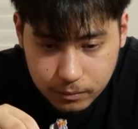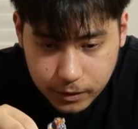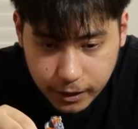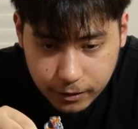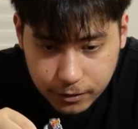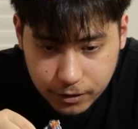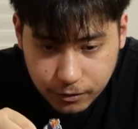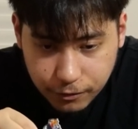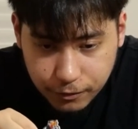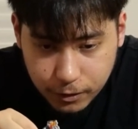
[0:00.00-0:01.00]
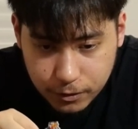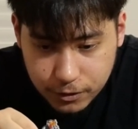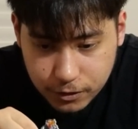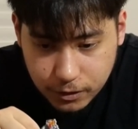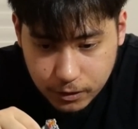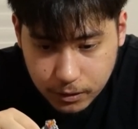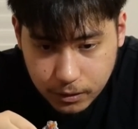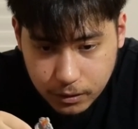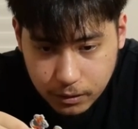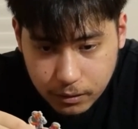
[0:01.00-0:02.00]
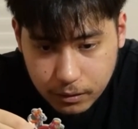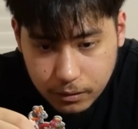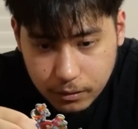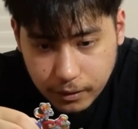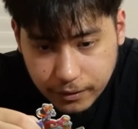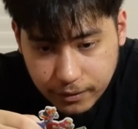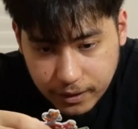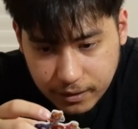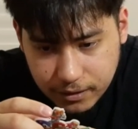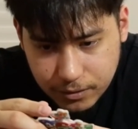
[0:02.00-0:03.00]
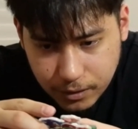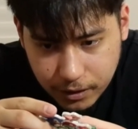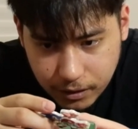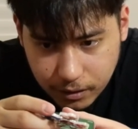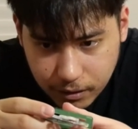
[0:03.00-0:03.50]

characters on first. I think that's right.